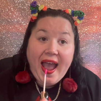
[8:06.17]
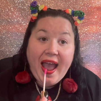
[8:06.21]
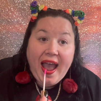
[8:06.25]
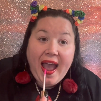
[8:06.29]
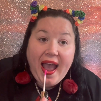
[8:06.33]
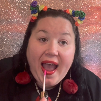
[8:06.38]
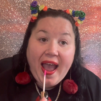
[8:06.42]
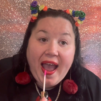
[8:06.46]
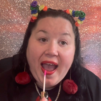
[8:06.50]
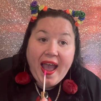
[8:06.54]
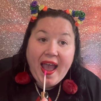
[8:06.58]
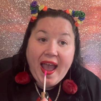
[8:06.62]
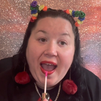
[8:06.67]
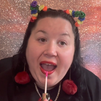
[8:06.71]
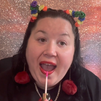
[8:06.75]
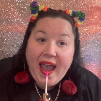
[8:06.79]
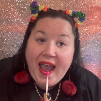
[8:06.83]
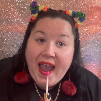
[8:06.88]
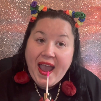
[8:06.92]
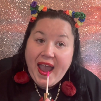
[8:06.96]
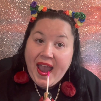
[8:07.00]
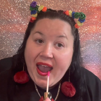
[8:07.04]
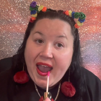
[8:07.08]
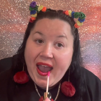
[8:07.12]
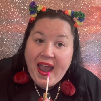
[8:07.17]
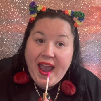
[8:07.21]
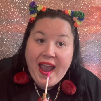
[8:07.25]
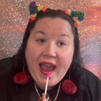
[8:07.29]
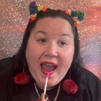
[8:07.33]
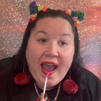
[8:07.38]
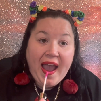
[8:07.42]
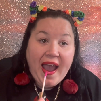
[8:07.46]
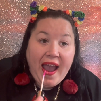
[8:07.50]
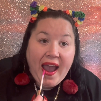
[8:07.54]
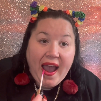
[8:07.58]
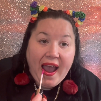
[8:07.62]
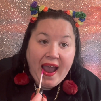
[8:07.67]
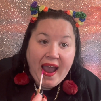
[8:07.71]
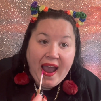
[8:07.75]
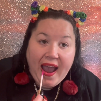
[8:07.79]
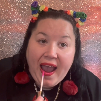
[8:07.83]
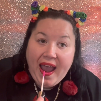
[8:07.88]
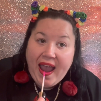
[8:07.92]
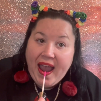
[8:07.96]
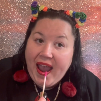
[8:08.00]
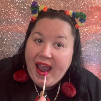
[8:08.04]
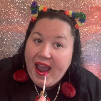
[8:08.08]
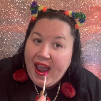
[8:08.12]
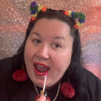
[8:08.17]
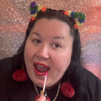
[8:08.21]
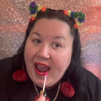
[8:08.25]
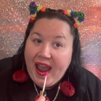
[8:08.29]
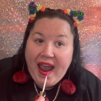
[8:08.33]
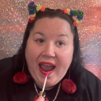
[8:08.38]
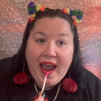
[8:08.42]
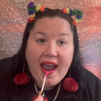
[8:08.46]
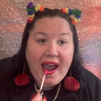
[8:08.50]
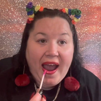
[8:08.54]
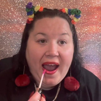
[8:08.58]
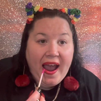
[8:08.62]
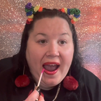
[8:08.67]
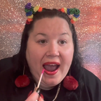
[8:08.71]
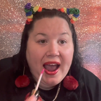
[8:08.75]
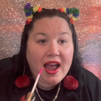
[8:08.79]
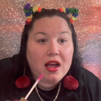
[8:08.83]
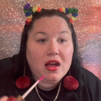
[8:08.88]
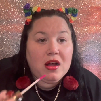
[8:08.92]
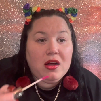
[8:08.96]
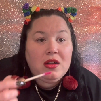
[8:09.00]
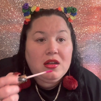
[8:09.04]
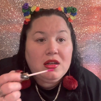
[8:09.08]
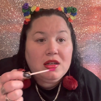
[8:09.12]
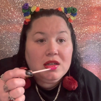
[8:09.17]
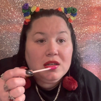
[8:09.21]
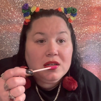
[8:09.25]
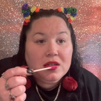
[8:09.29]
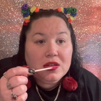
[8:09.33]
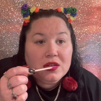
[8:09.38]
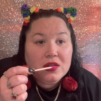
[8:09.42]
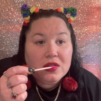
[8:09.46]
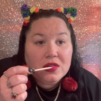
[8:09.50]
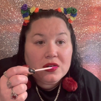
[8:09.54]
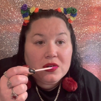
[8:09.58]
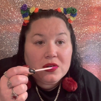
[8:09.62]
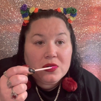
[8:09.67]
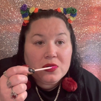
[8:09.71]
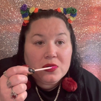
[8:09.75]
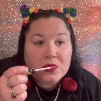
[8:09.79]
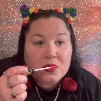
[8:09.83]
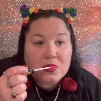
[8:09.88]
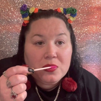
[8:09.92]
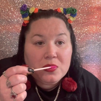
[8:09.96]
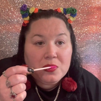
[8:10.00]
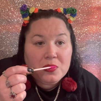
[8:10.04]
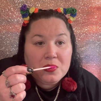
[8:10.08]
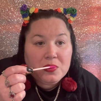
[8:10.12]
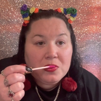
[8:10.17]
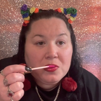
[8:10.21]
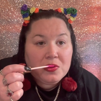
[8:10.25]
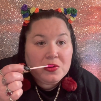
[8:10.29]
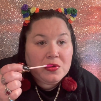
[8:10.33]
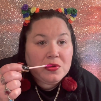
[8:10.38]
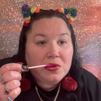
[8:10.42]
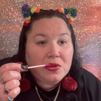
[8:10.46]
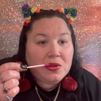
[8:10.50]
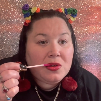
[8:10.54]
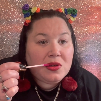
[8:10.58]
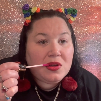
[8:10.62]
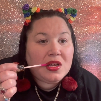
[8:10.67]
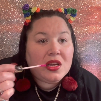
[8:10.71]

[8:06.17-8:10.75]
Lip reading: [no speech]